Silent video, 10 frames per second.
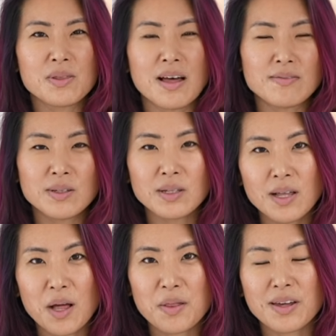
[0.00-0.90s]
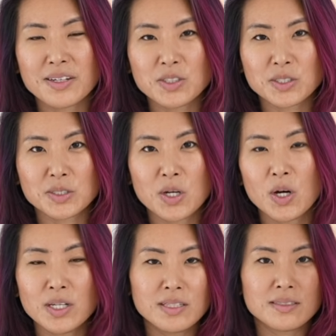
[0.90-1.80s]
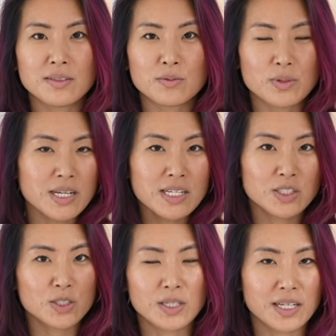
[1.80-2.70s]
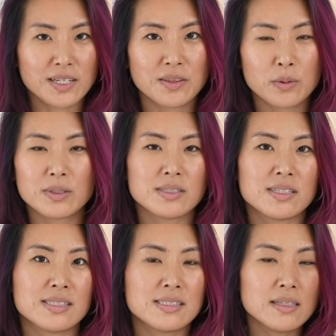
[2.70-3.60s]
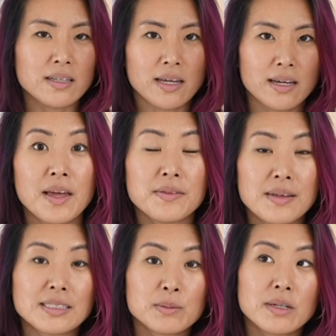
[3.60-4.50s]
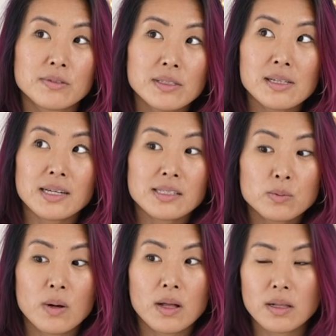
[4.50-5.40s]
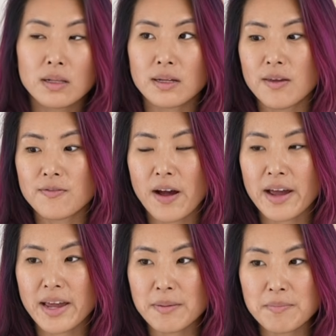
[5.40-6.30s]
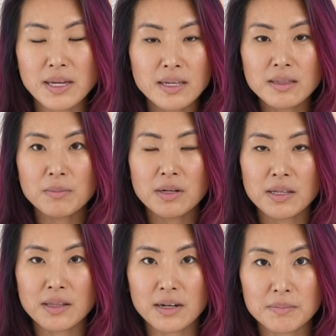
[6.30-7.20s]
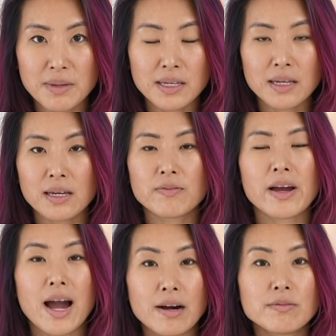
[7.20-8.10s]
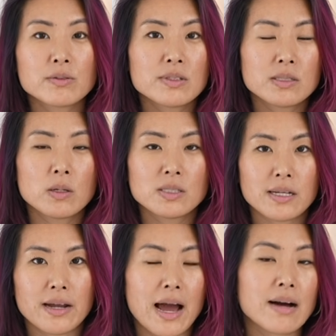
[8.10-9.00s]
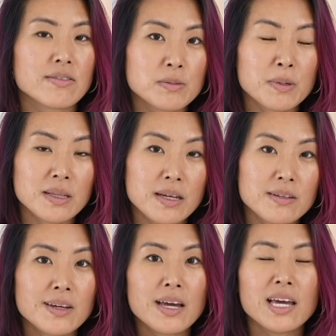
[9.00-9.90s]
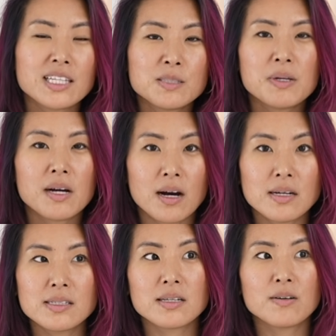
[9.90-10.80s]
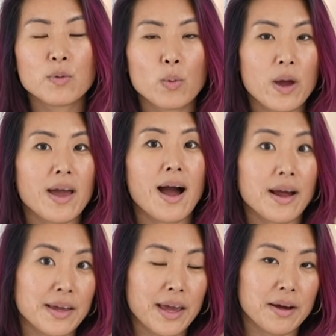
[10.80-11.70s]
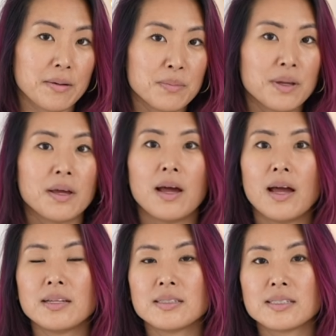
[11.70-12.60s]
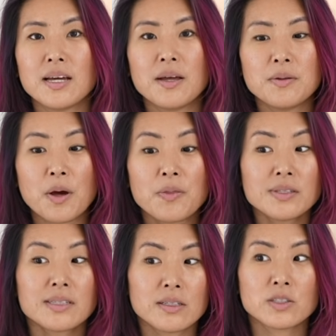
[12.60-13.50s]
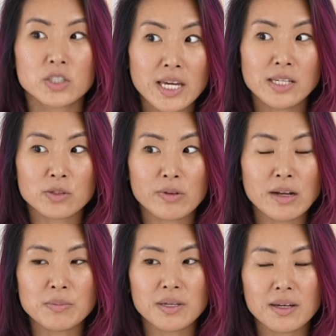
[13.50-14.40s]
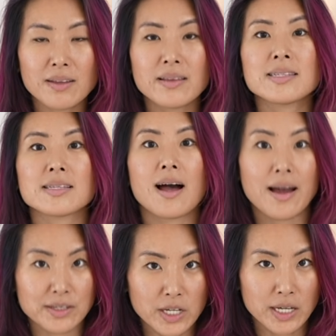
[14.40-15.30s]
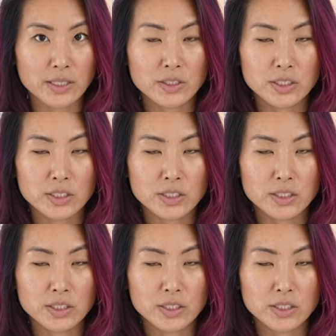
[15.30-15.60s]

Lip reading: level that I just couldn't reach. Like, there was this ceiling. And that's when I realized, well, if I am making the money that I'm making, if I have the results that I have in my life, it's because of the way I am. And nothing's gonna change around me unless I change.